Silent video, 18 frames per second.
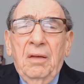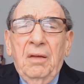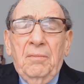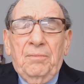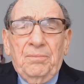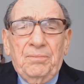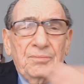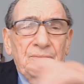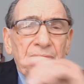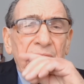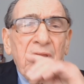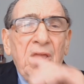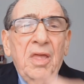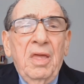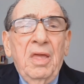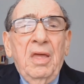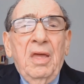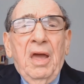
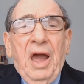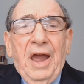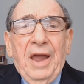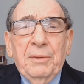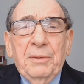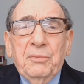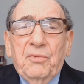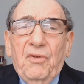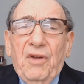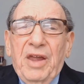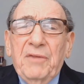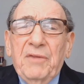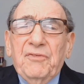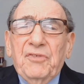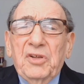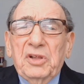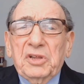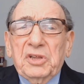I am
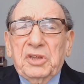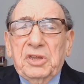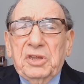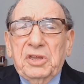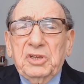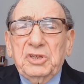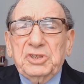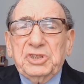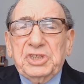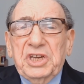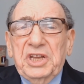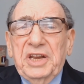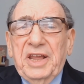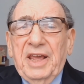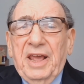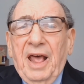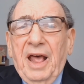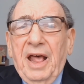grateful to
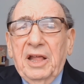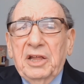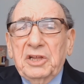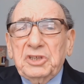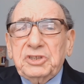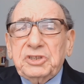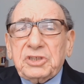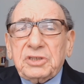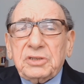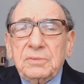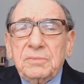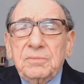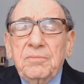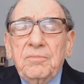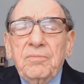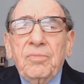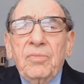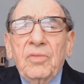City College,
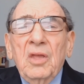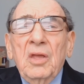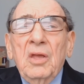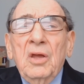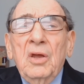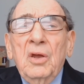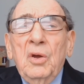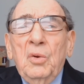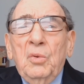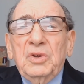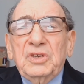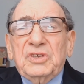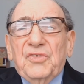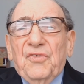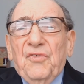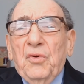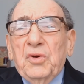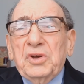
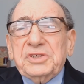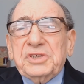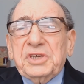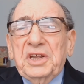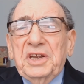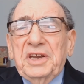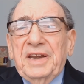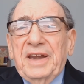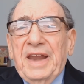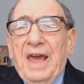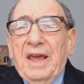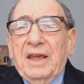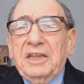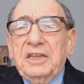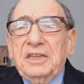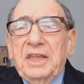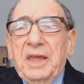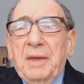which fostered an
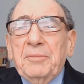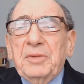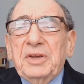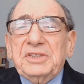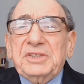academic